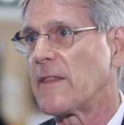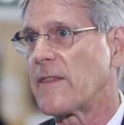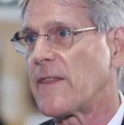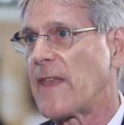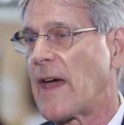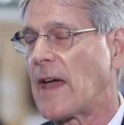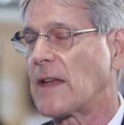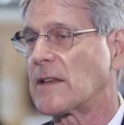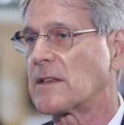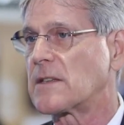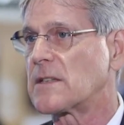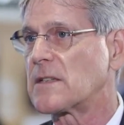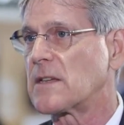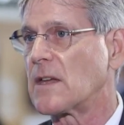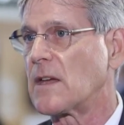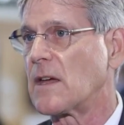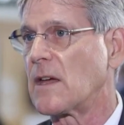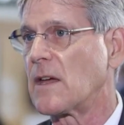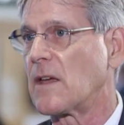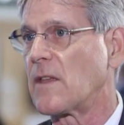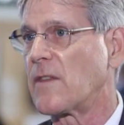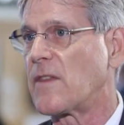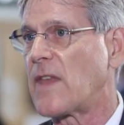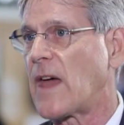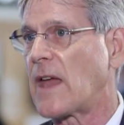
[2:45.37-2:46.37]

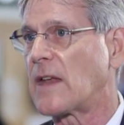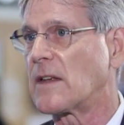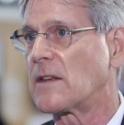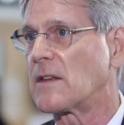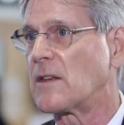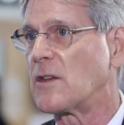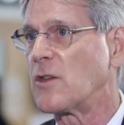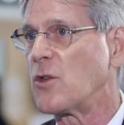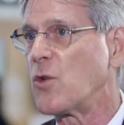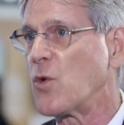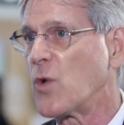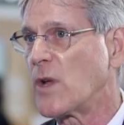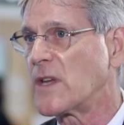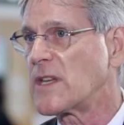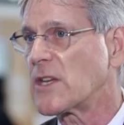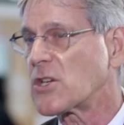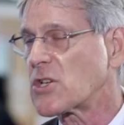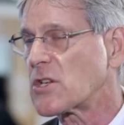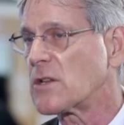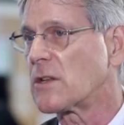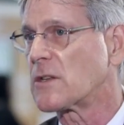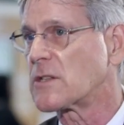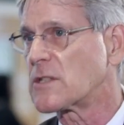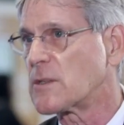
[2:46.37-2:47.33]
that new additional